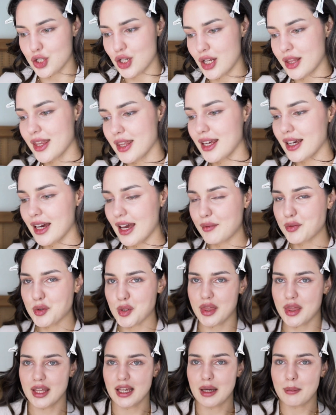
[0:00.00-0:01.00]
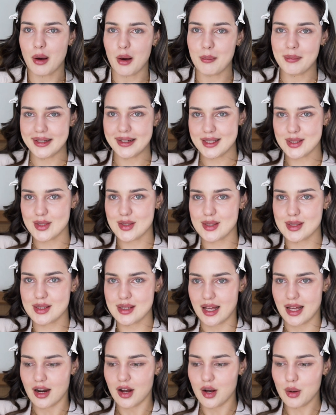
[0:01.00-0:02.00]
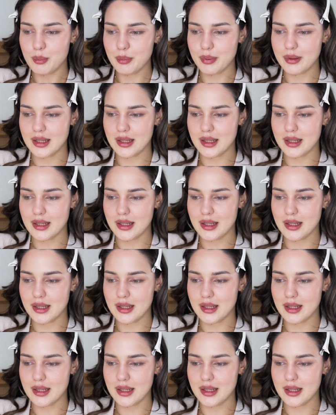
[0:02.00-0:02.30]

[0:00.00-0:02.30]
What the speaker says: I think I have to think about my setup,